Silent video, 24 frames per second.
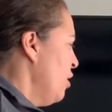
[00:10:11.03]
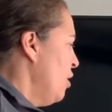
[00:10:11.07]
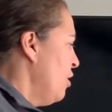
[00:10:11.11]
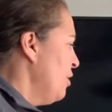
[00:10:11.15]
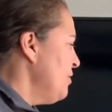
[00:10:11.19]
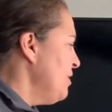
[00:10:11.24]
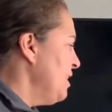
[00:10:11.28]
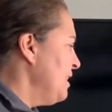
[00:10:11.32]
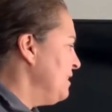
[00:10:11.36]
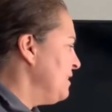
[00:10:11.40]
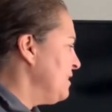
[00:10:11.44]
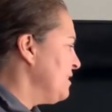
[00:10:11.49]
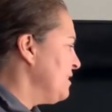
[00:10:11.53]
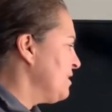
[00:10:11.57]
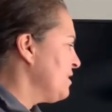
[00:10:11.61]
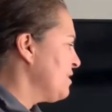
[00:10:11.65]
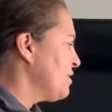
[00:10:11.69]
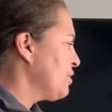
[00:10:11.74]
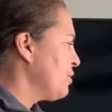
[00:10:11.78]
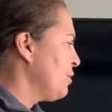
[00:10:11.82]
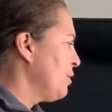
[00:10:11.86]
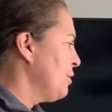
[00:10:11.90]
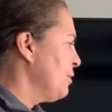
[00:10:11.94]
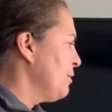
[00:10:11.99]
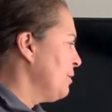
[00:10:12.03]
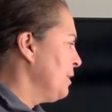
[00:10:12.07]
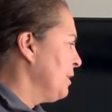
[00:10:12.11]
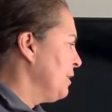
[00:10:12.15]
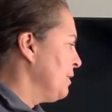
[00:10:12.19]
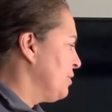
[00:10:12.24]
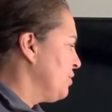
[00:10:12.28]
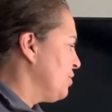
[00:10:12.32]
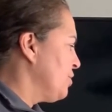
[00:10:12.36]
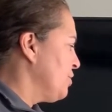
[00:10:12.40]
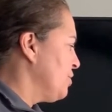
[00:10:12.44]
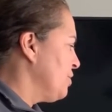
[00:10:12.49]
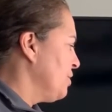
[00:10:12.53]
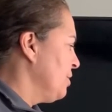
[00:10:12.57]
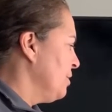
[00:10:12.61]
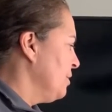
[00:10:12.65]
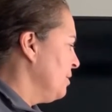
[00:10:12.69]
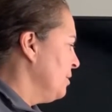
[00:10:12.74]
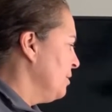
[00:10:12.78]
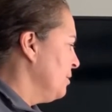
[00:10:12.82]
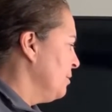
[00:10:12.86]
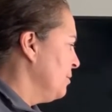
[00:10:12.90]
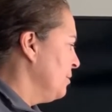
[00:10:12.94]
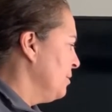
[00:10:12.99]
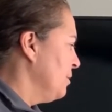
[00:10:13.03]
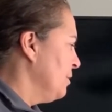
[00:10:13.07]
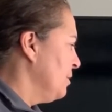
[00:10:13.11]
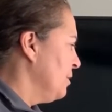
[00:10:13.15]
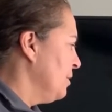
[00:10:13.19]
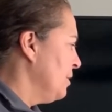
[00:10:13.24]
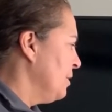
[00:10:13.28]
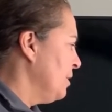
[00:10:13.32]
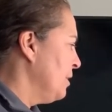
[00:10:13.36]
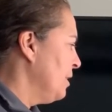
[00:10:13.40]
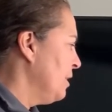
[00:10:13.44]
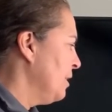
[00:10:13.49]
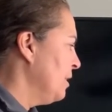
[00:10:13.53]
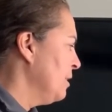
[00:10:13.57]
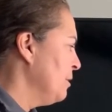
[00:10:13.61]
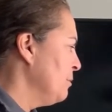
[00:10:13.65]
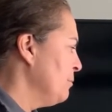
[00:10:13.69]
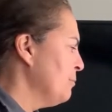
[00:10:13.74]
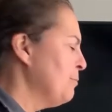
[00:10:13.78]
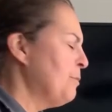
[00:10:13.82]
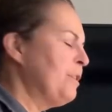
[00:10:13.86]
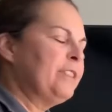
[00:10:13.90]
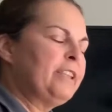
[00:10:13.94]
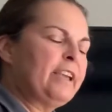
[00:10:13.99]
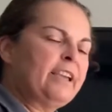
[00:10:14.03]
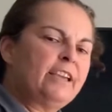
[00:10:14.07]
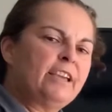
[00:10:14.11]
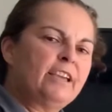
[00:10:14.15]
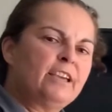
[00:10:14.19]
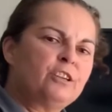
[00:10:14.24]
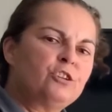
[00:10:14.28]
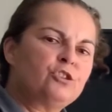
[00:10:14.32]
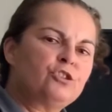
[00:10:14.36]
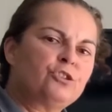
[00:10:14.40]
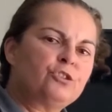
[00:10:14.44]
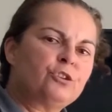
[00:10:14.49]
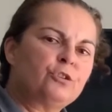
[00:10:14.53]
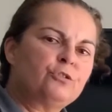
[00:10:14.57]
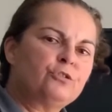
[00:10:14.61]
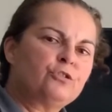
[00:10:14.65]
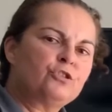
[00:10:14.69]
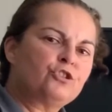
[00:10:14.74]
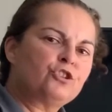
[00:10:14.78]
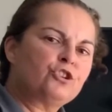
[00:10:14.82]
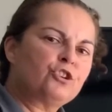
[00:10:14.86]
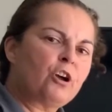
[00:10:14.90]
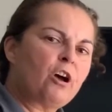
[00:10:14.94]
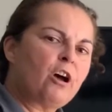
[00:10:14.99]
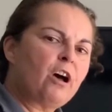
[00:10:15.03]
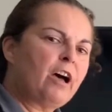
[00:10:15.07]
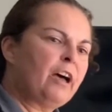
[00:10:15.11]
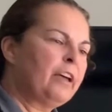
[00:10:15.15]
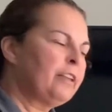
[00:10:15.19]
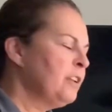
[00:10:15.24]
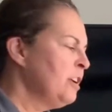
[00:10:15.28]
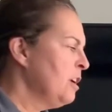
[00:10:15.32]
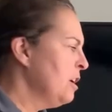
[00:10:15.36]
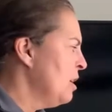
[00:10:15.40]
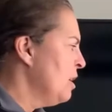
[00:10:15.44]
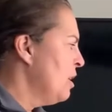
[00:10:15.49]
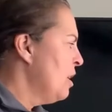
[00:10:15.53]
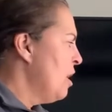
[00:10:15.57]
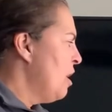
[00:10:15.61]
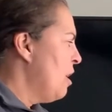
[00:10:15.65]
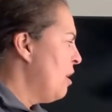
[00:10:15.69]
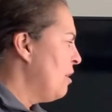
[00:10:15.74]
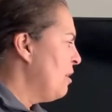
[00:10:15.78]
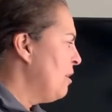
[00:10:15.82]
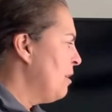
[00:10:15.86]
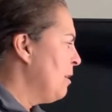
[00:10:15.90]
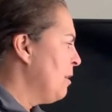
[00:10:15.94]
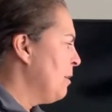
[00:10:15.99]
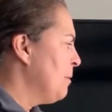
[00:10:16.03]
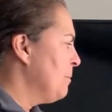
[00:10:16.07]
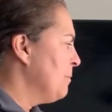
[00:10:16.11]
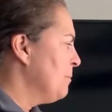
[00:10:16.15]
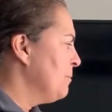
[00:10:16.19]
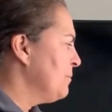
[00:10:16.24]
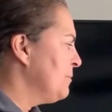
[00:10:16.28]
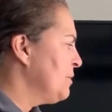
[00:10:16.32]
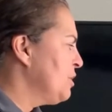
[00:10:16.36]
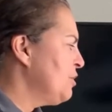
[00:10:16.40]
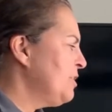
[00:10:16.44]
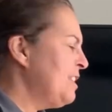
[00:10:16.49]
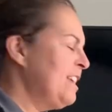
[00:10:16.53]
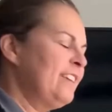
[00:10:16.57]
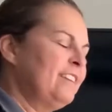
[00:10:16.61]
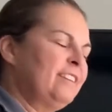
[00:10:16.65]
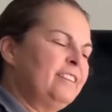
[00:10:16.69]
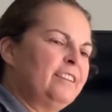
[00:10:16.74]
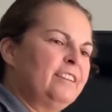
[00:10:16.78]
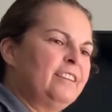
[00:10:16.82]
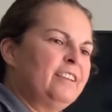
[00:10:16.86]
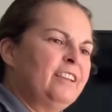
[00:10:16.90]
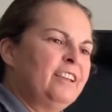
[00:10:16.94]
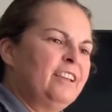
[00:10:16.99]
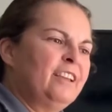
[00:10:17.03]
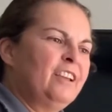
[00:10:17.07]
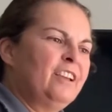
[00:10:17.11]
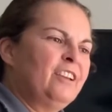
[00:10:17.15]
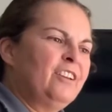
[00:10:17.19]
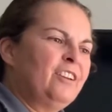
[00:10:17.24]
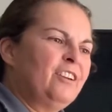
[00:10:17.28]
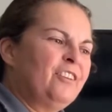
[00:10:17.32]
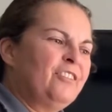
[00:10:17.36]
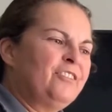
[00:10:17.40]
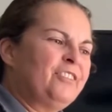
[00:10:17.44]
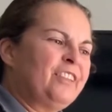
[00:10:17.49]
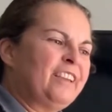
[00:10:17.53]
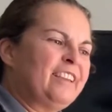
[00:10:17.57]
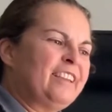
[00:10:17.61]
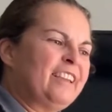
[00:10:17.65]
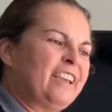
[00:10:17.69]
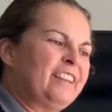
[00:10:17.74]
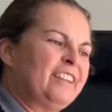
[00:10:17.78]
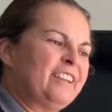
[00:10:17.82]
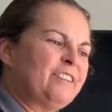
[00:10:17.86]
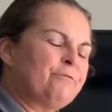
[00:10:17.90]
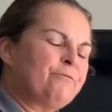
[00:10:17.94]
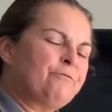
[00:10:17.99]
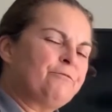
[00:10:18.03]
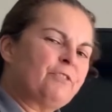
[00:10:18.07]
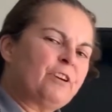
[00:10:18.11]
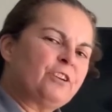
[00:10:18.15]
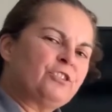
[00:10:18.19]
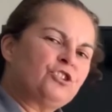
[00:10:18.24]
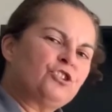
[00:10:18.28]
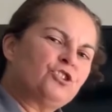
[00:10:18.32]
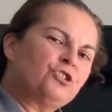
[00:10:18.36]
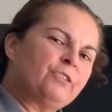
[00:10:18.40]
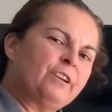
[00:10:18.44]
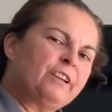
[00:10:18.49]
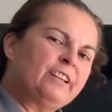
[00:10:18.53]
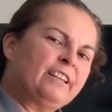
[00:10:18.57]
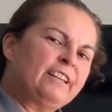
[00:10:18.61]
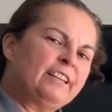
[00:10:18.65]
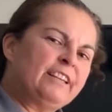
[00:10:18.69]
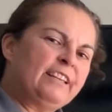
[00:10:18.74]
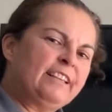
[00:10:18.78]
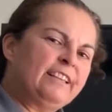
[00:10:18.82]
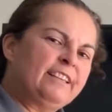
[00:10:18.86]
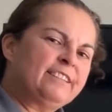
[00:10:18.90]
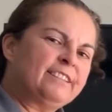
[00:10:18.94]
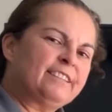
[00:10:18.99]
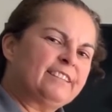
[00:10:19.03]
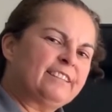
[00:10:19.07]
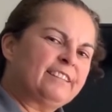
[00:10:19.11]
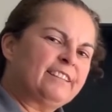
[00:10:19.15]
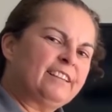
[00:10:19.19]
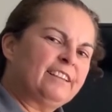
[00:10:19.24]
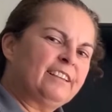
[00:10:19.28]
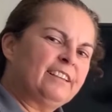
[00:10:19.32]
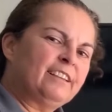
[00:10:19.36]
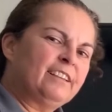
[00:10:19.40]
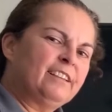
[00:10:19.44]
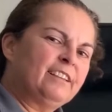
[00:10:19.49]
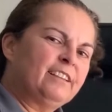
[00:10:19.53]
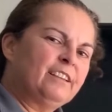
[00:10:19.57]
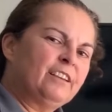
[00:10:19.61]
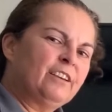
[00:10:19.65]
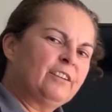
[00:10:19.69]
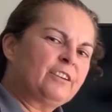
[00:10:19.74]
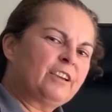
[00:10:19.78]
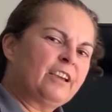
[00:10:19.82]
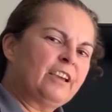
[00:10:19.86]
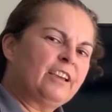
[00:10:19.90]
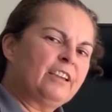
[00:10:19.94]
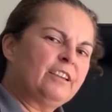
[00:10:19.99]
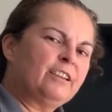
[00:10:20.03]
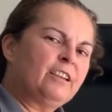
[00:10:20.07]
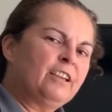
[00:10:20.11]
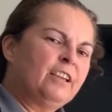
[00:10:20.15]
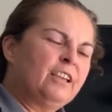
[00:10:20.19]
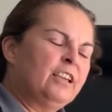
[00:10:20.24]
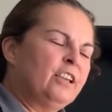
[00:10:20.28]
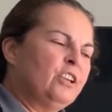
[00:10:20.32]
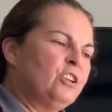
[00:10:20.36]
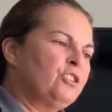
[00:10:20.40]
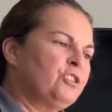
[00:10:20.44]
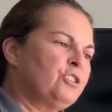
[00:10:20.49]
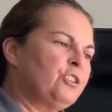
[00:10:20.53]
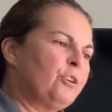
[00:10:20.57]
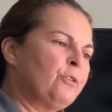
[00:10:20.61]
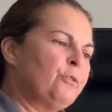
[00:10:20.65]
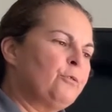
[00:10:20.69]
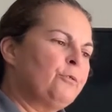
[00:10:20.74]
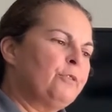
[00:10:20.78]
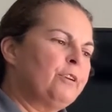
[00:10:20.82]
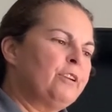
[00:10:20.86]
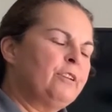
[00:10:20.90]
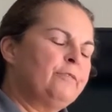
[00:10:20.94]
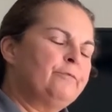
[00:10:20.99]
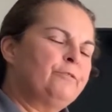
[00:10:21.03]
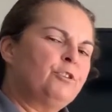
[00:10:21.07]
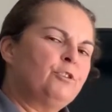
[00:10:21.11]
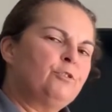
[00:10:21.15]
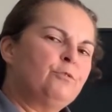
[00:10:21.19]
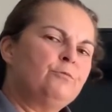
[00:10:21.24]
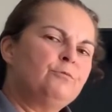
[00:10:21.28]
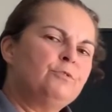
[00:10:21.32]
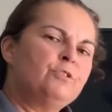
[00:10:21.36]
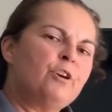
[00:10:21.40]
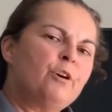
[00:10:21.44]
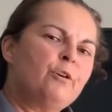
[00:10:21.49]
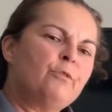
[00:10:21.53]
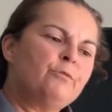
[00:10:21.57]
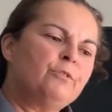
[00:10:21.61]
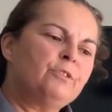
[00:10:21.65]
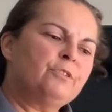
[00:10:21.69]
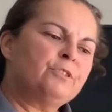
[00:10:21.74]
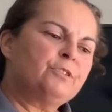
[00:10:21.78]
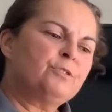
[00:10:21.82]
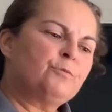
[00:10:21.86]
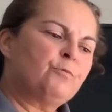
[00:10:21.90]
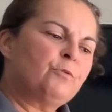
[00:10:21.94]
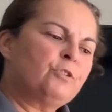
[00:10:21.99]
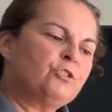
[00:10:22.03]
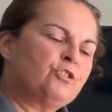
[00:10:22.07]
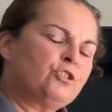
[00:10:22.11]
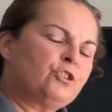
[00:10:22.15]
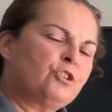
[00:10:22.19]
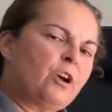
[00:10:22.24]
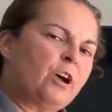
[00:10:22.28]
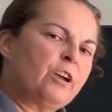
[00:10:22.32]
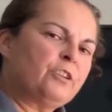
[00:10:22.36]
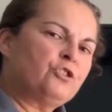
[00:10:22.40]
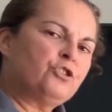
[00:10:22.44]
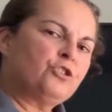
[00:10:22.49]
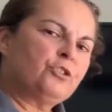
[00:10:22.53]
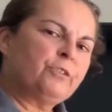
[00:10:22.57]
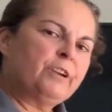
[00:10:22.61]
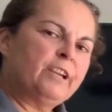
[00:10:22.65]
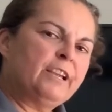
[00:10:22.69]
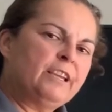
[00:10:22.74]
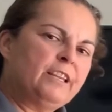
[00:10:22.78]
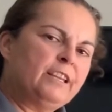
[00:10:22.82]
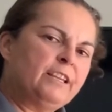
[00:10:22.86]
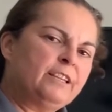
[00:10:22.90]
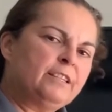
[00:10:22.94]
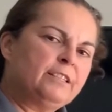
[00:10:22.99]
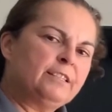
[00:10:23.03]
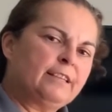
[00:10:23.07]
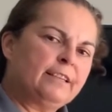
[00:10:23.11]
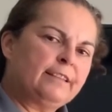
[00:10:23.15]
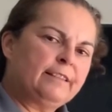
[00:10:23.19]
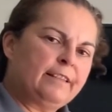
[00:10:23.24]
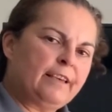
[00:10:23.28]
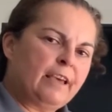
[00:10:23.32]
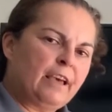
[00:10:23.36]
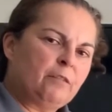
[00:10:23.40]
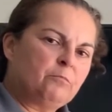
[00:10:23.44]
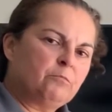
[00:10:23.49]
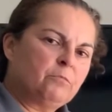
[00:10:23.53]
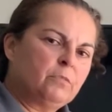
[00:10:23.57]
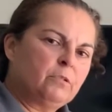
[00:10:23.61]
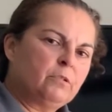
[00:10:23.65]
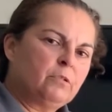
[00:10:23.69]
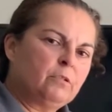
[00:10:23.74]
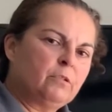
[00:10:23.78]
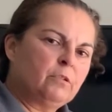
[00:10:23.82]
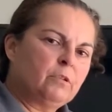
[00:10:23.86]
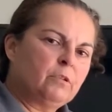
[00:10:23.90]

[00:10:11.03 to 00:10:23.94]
Are they discouraged when they hit a certain shot? Are they getting frustrated easily? Okay, so if you notice what shots you're hitting to them,